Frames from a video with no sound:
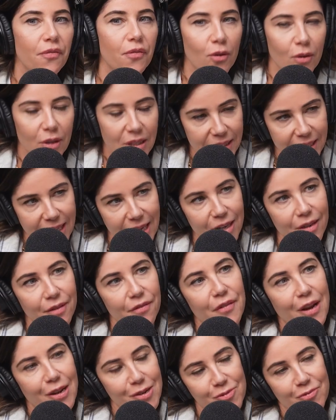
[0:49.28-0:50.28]
fallen down a
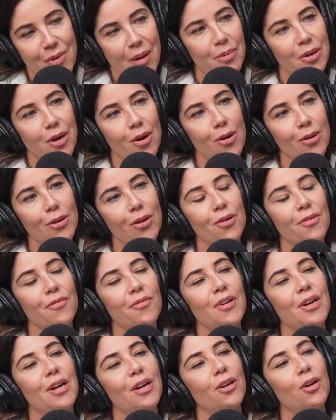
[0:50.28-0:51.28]
fashion rabbit hole of
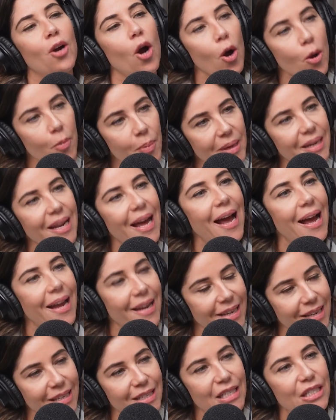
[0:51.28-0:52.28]

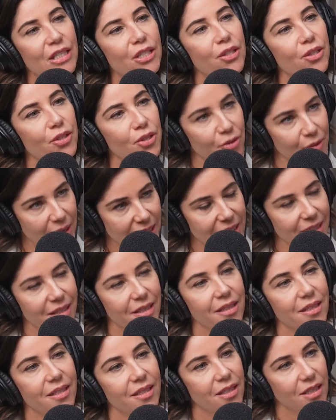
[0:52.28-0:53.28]
Copenhagen street
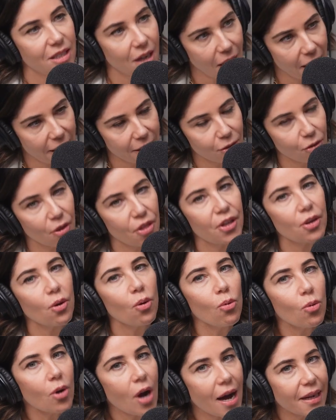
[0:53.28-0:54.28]
style that
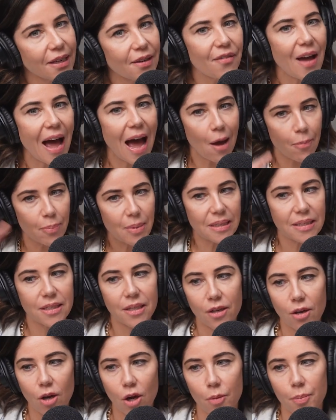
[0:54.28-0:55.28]
all kind of happened
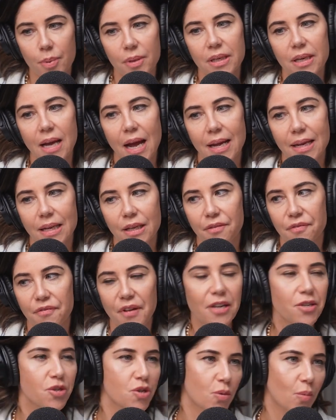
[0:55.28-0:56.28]
at Copenhagen
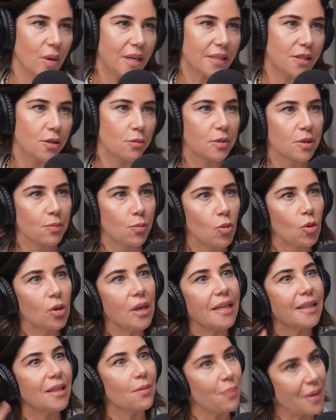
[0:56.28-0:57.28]
Fashion Week. So it was more
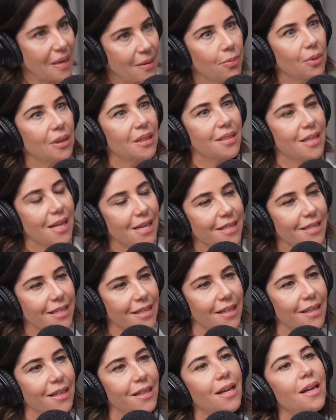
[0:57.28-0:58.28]
like the people
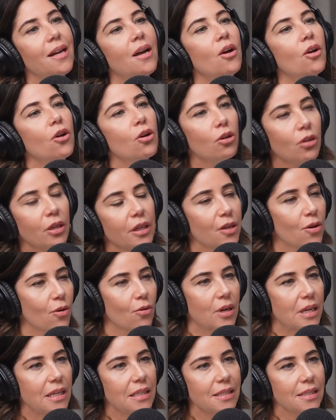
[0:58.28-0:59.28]
attending. Early
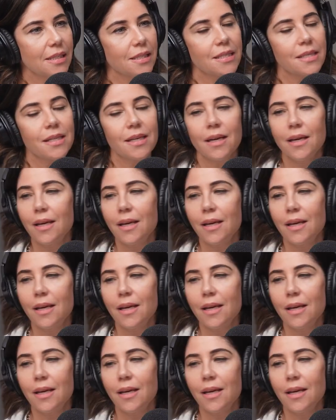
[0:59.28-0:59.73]
August.